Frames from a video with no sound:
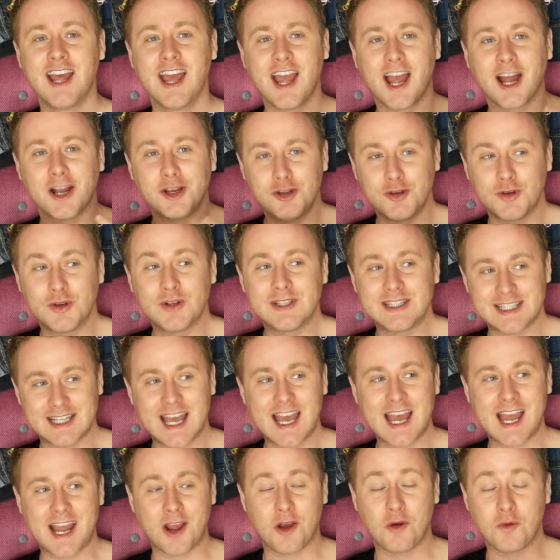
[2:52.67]
You could
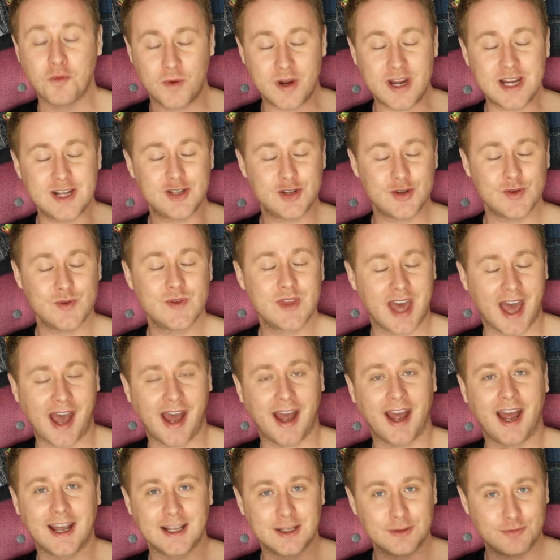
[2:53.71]
say we do that
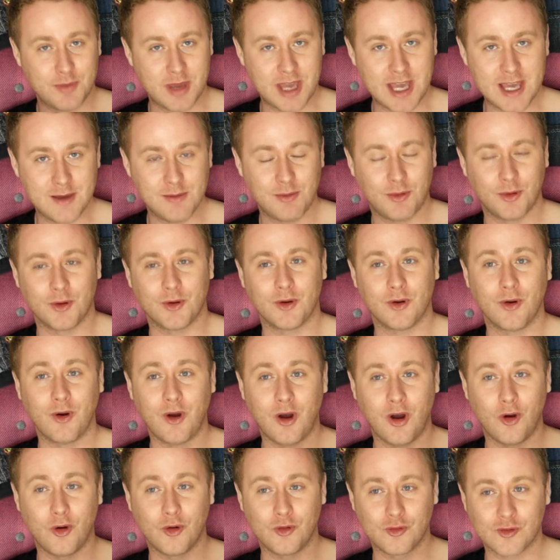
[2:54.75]
as people
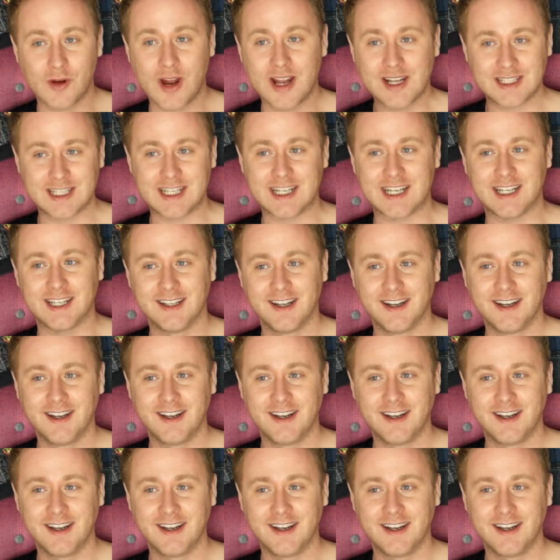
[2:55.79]
already